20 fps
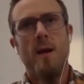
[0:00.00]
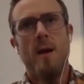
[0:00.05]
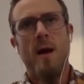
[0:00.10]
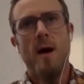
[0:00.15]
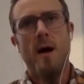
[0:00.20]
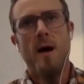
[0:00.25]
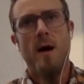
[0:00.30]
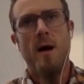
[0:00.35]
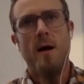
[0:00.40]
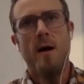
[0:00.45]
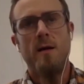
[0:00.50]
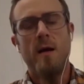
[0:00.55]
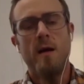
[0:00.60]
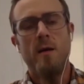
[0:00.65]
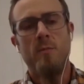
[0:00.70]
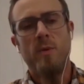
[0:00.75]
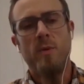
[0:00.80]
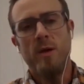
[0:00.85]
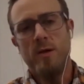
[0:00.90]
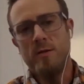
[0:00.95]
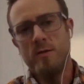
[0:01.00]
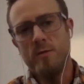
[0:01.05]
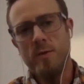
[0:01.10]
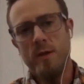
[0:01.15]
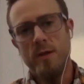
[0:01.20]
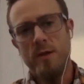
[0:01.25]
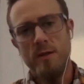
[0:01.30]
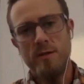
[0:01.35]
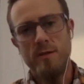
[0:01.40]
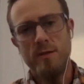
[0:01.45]
Kind of
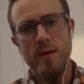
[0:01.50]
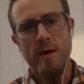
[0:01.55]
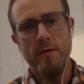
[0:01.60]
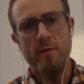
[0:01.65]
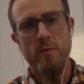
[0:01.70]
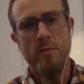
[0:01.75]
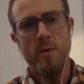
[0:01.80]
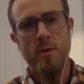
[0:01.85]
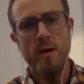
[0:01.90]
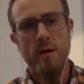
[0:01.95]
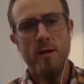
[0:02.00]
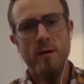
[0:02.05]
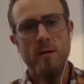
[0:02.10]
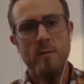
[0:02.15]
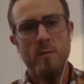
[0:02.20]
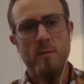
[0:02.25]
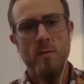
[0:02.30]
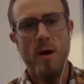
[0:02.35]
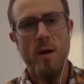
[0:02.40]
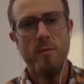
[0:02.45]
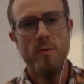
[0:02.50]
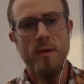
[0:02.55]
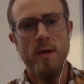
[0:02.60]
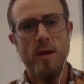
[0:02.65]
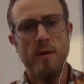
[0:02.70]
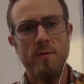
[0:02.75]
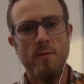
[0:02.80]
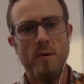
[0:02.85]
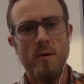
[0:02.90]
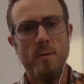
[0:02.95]
bittersweet to see everybody, probably
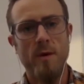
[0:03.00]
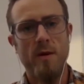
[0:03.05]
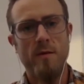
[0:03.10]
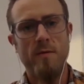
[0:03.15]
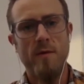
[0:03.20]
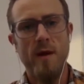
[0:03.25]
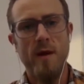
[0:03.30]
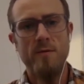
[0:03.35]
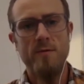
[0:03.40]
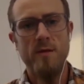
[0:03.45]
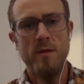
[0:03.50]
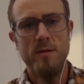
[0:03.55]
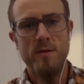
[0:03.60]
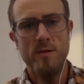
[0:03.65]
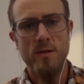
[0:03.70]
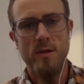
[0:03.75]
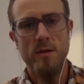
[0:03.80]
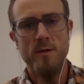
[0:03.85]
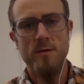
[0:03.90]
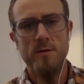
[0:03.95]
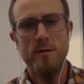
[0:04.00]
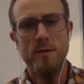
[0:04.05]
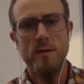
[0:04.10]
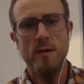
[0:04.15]
after about 5, 6 years.